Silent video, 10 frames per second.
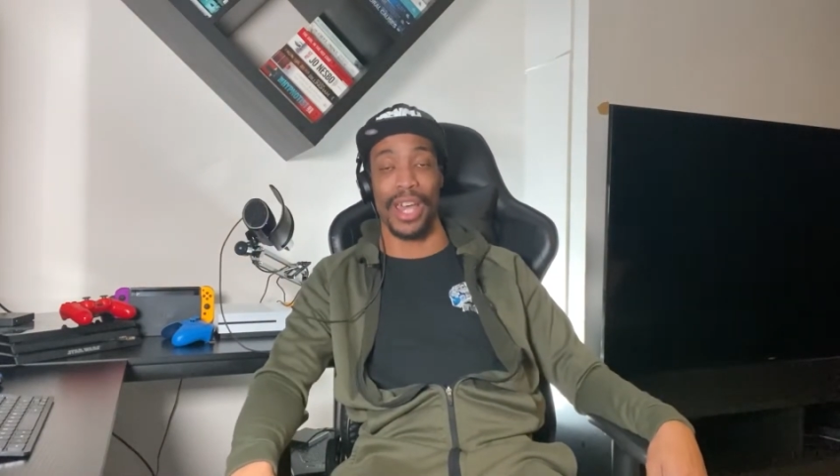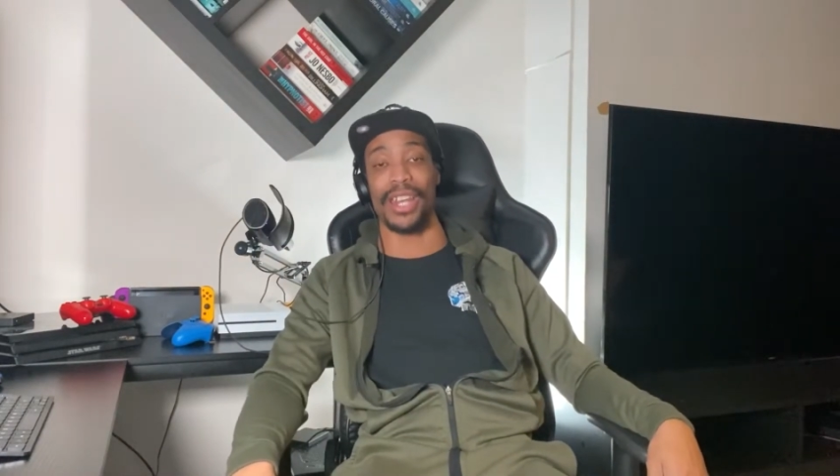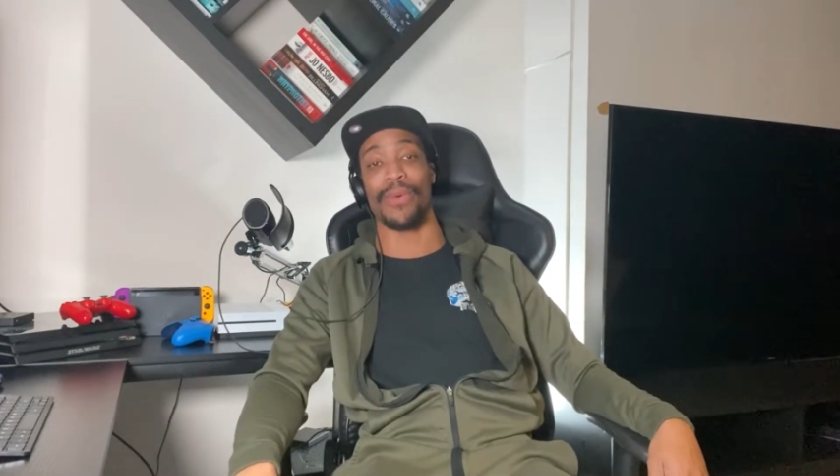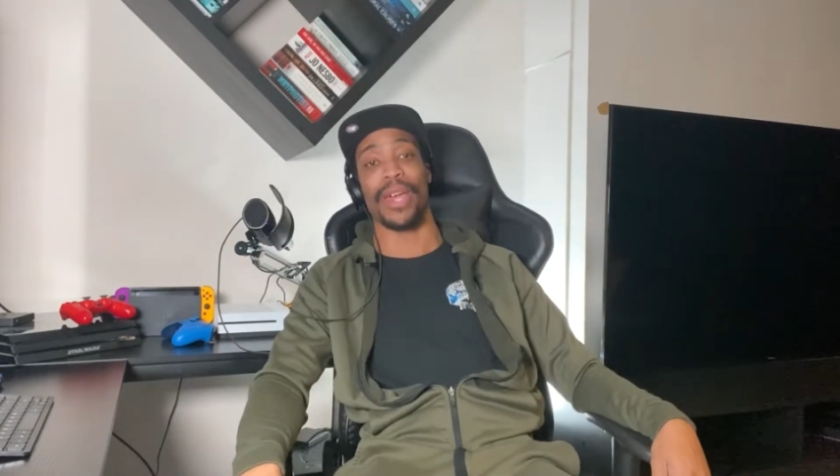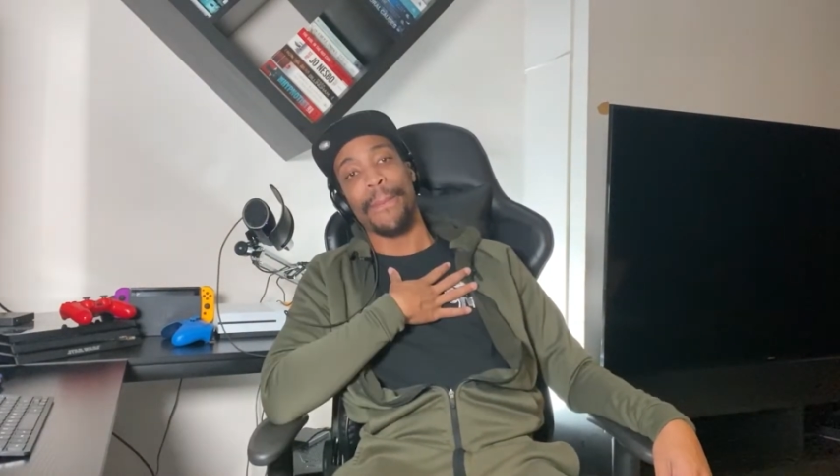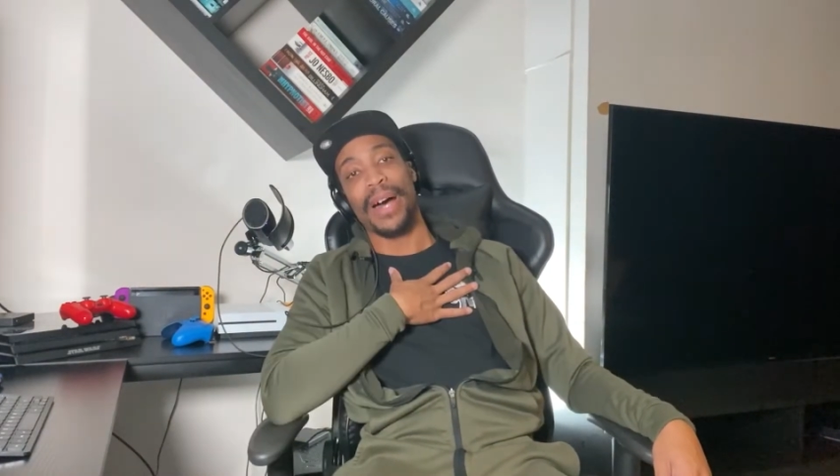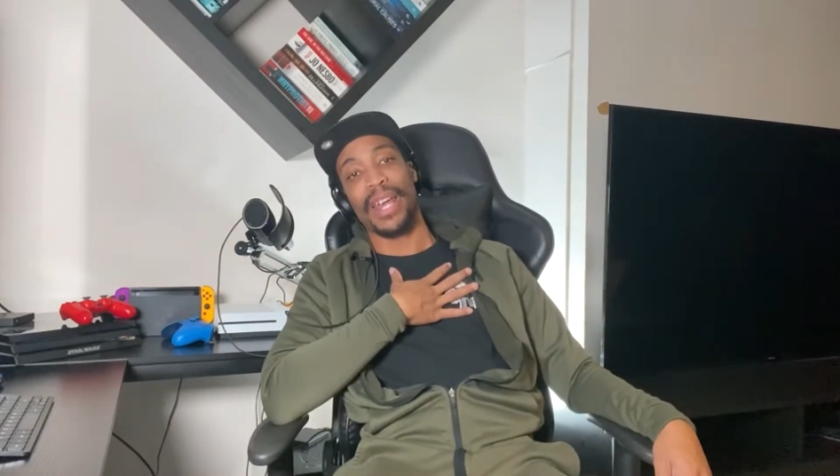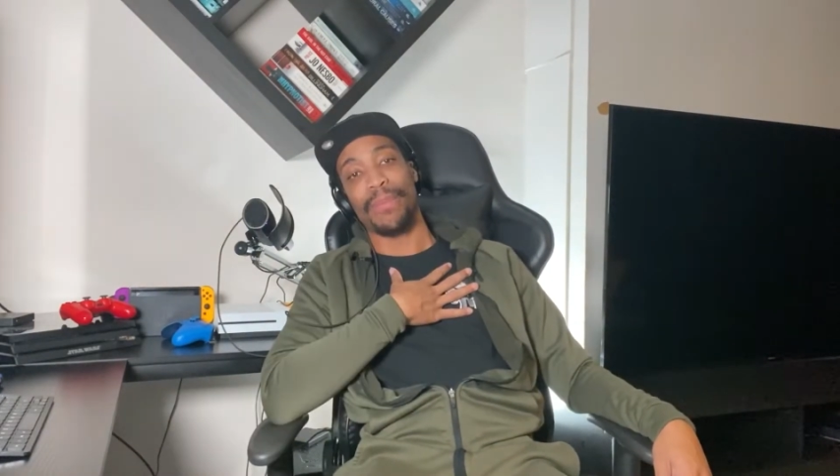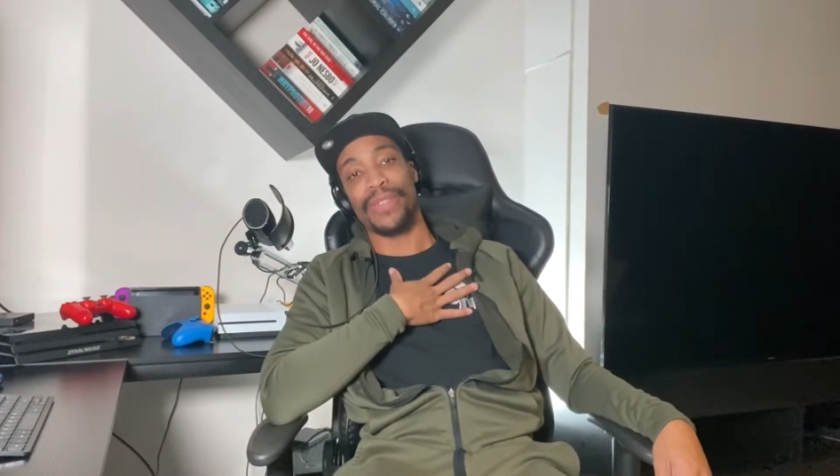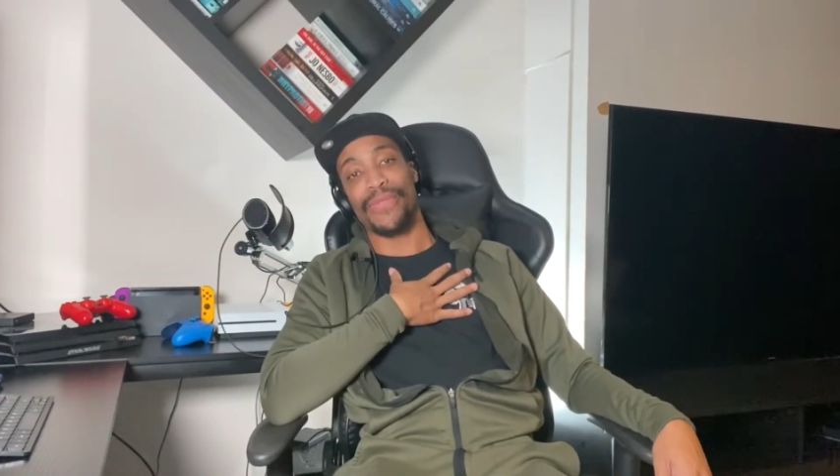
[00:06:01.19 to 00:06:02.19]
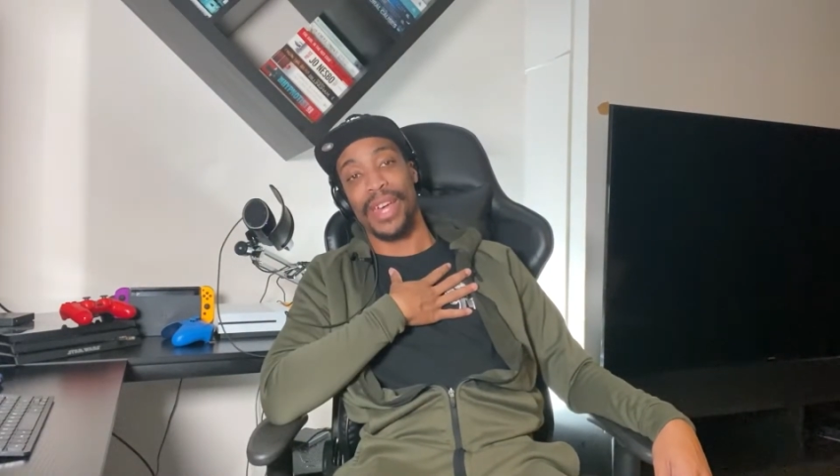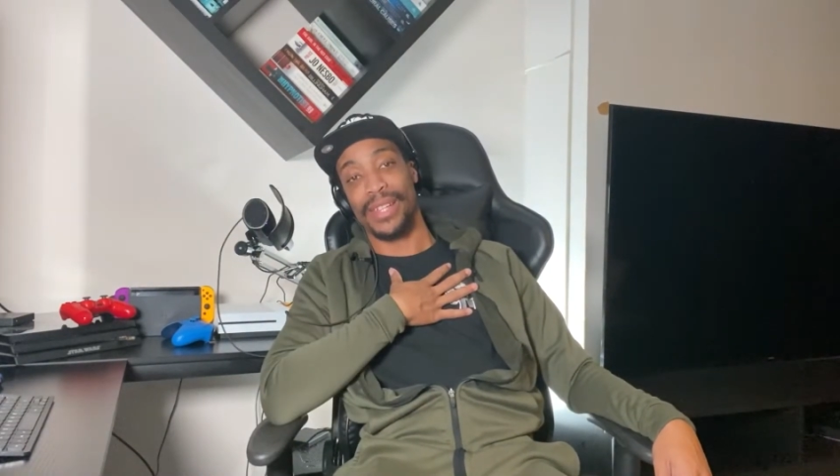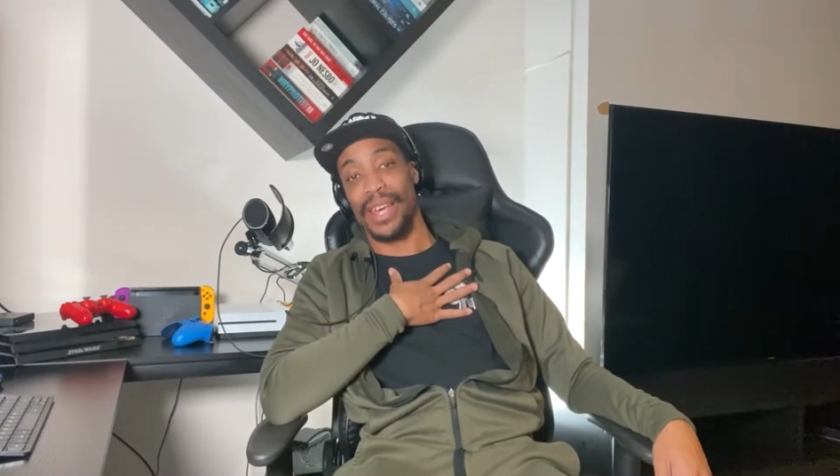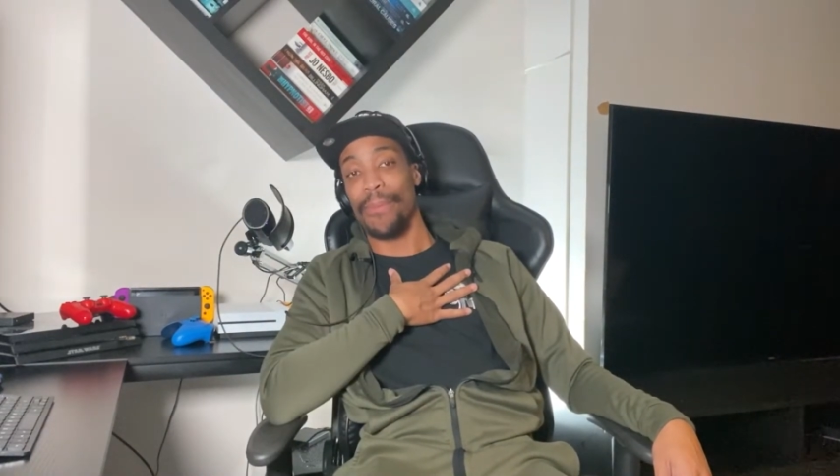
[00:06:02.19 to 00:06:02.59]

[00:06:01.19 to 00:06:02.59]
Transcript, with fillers: Anyway, my name is Face.